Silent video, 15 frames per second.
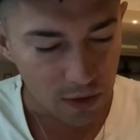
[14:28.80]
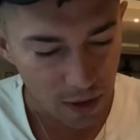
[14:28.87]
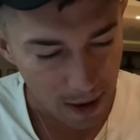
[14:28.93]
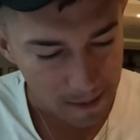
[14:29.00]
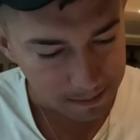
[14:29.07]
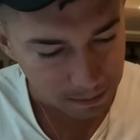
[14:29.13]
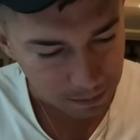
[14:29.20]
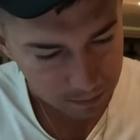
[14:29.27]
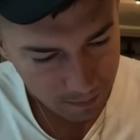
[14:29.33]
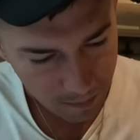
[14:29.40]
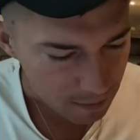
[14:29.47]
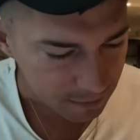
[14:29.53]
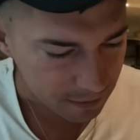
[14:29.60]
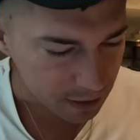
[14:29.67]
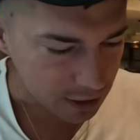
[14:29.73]
then,
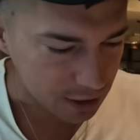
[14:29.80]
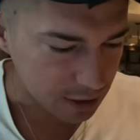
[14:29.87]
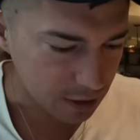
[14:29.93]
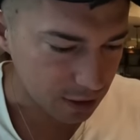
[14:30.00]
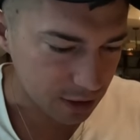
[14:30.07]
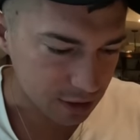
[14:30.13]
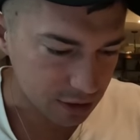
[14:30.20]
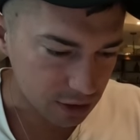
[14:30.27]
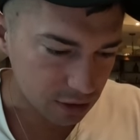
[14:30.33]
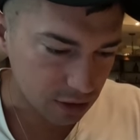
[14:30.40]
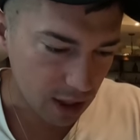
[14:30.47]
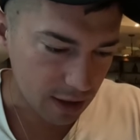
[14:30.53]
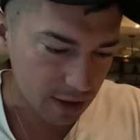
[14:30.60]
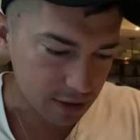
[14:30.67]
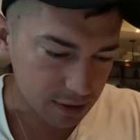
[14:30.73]
I'm very curious to
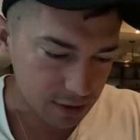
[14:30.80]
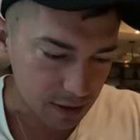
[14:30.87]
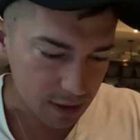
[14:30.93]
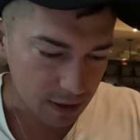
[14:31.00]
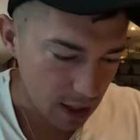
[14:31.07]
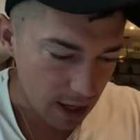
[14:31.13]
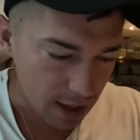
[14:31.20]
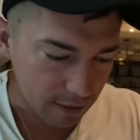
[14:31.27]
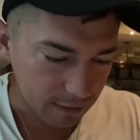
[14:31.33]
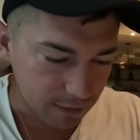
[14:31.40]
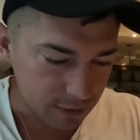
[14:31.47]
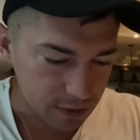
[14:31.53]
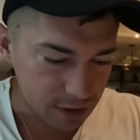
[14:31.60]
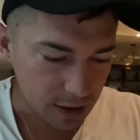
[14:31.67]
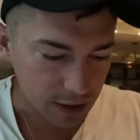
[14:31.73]
try this. Kind of
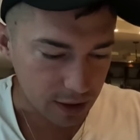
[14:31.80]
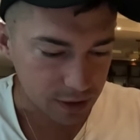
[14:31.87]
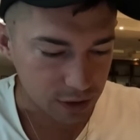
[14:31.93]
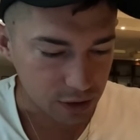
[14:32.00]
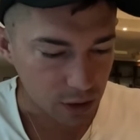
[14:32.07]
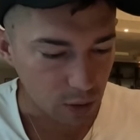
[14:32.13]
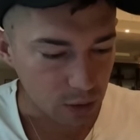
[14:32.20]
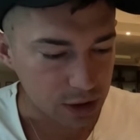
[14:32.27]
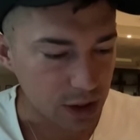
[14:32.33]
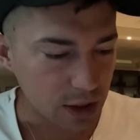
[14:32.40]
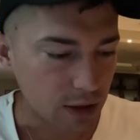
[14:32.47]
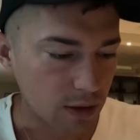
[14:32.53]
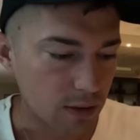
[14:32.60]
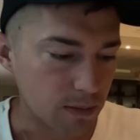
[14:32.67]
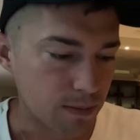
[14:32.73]
feels like a squishy
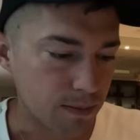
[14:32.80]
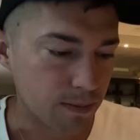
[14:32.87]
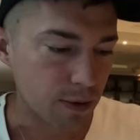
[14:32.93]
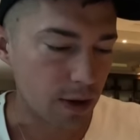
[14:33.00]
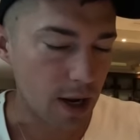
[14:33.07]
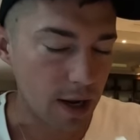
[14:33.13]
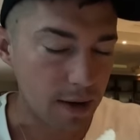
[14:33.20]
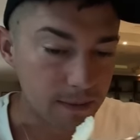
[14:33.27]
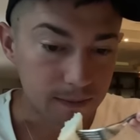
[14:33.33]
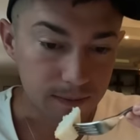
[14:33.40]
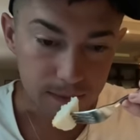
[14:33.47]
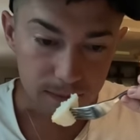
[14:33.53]
little bread.